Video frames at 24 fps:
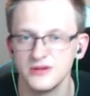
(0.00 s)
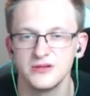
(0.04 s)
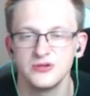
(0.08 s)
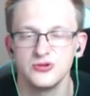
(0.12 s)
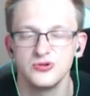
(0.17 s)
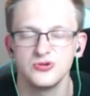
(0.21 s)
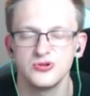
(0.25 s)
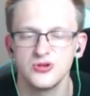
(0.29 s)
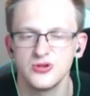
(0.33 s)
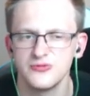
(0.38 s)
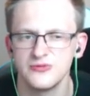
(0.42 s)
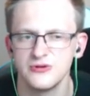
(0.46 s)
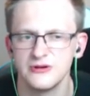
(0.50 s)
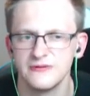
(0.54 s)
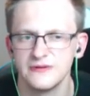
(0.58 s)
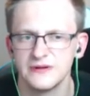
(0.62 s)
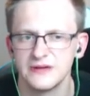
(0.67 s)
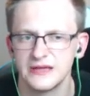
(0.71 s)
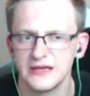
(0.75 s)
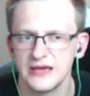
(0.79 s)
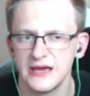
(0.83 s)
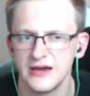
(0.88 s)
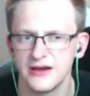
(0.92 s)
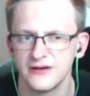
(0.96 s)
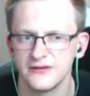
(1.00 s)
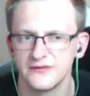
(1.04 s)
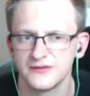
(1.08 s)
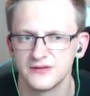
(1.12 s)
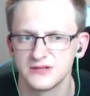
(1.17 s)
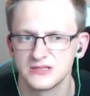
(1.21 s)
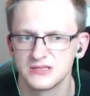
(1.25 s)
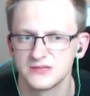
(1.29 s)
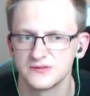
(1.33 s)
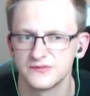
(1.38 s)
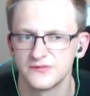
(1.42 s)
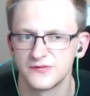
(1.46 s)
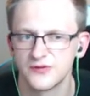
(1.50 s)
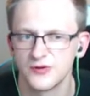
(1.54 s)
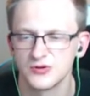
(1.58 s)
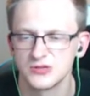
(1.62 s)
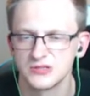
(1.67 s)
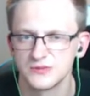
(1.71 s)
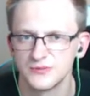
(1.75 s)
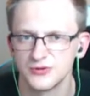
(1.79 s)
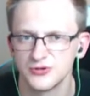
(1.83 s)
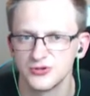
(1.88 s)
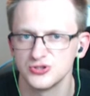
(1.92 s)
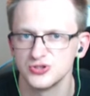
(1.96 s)
You don't really care if it's
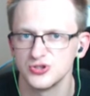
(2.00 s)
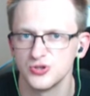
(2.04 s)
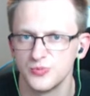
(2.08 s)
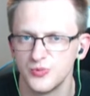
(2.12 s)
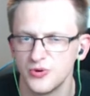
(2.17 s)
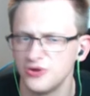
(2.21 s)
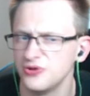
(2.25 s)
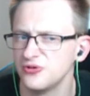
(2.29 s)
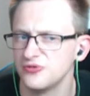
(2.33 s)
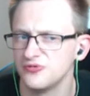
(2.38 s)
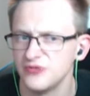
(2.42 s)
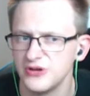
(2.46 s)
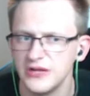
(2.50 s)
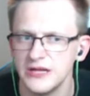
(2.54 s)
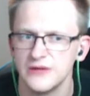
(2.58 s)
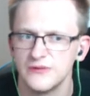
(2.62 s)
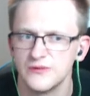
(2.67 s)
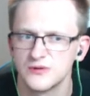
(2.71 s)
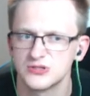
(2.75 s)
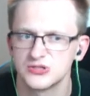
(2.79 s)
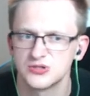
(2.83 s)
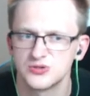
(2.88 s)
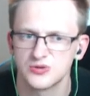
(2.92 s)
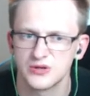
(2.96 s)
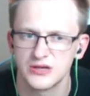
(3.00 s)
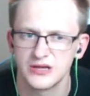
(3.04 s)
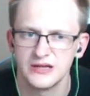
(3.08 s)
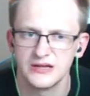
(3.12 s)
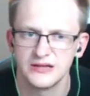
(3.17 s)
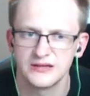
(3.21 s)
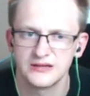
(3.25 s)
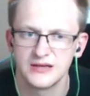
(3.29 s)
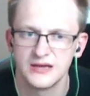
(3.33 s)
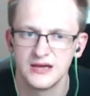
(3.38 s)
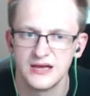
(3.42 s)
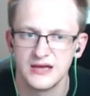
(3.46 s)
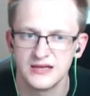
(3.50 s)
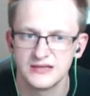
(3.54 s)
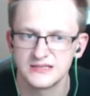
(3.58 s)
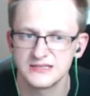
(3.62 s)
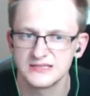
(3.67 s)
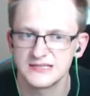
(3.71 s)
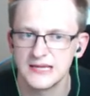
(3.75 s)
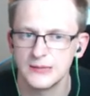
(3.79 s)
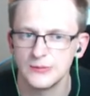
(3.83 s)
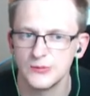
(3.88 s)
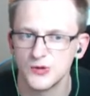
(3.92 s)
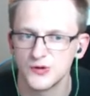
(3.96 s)
frozen, because your opponent really wants to kill it. The
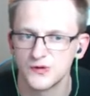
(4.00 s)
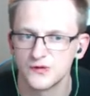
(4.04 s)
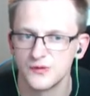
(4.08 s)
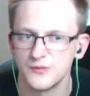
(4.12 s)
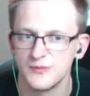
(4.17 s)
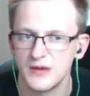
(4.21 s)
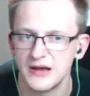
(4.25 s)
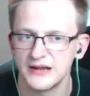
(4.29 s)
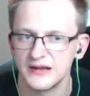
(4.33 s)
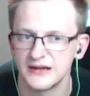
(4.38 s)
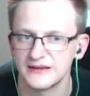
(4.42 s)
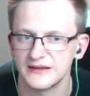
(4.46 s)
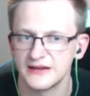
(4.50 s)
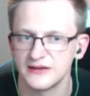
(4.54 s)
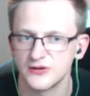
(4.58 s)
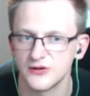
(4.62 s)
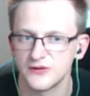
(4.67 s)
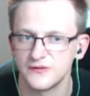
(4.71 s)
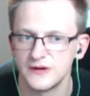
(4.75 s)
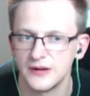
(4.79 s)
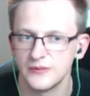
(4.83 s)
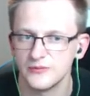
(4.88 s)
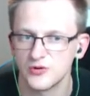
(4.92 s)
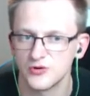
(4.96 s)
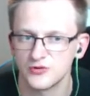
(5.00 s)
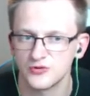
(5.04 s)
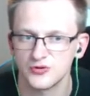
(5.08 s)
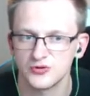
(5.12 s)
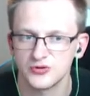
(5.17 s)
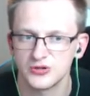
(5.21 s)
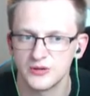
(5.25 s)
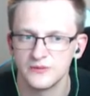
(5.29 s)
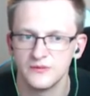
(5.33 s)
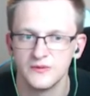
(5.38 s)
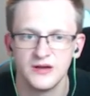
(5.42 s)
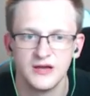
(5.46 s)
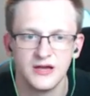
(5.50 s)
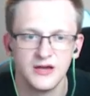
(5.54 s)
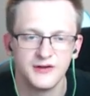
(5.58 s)
same goes for Mana Tide or Flame Tongue totem.